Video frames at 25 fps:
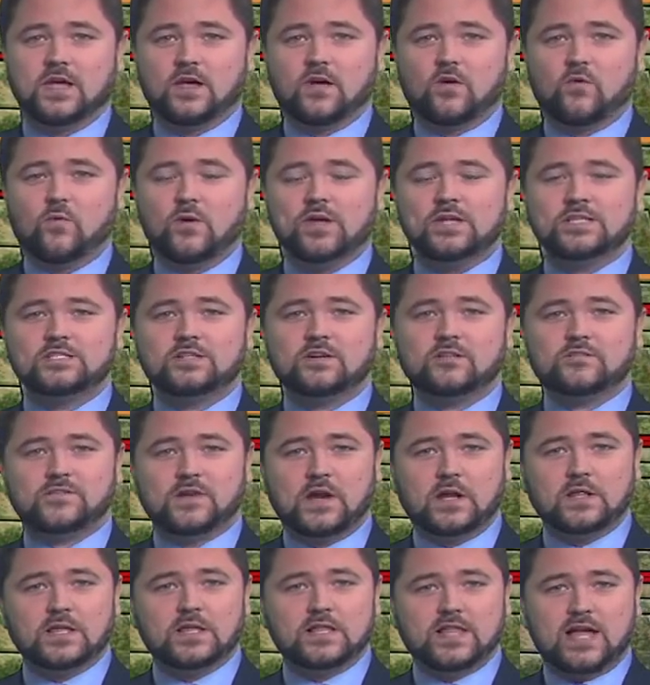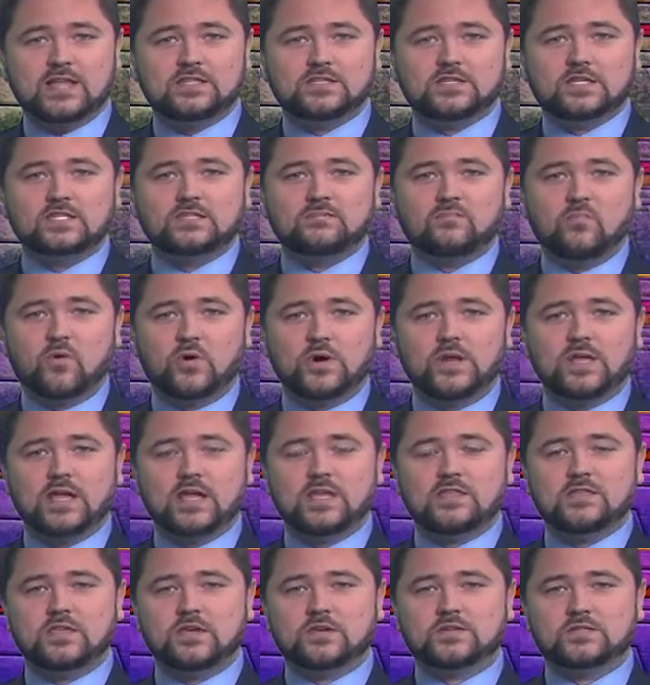Winds are fairly light this morning
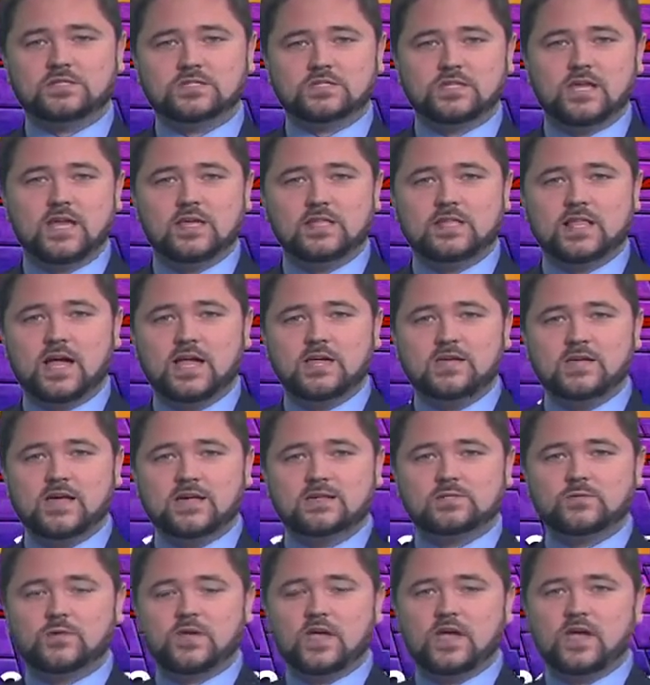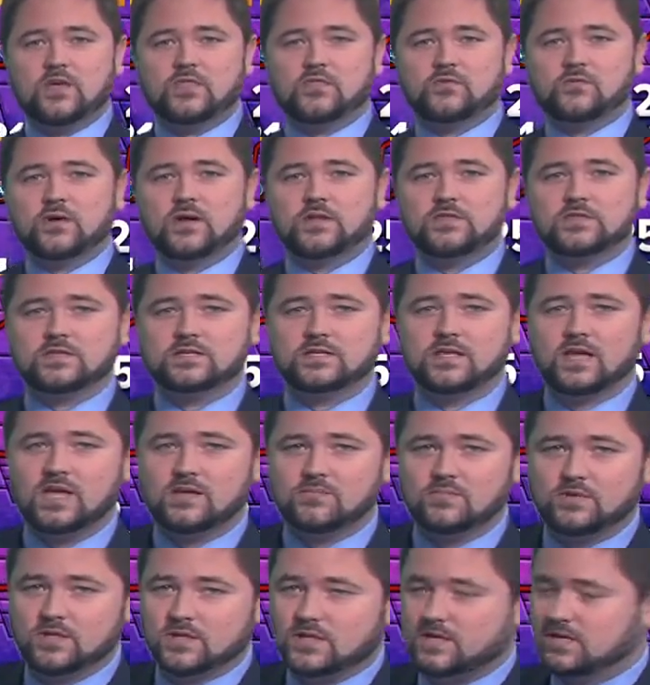and they'll stay light as we head throughout the day,
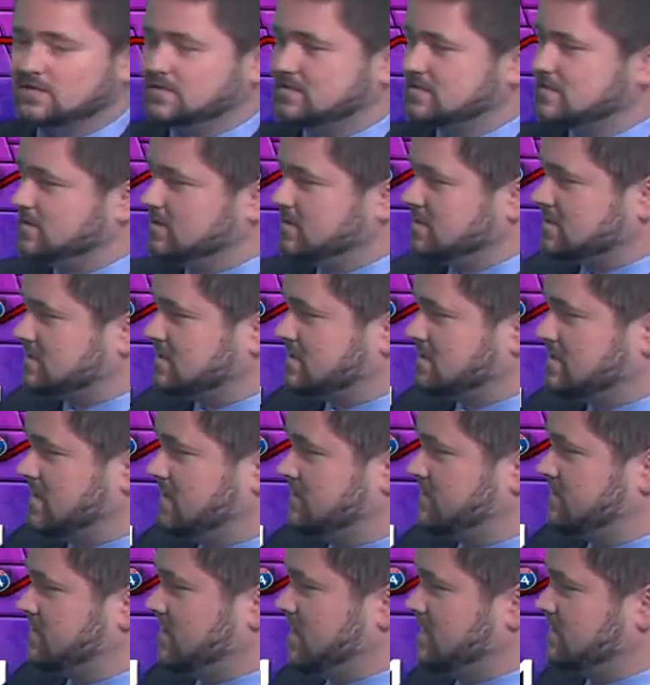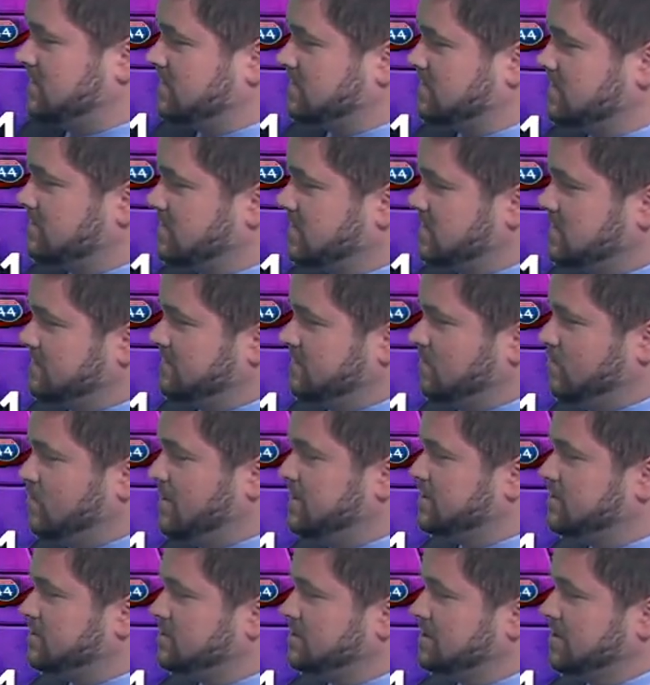but it is just enough to give us a bit of a
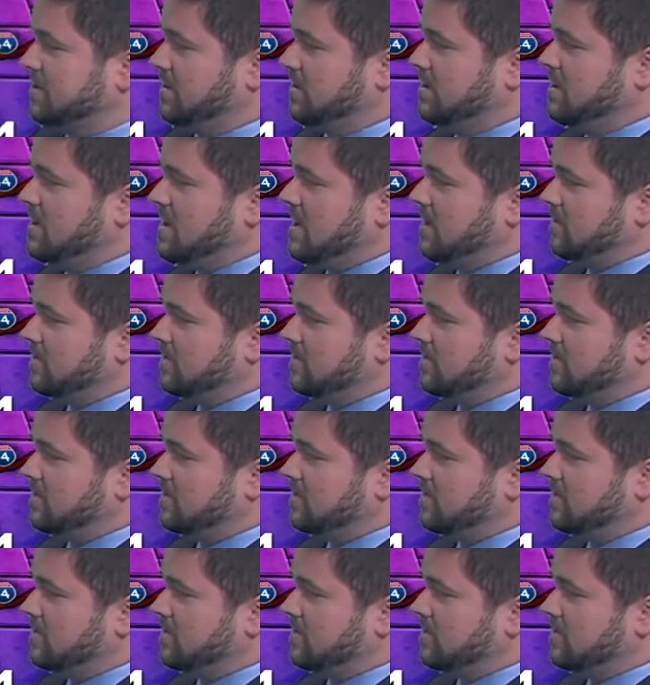wind chill.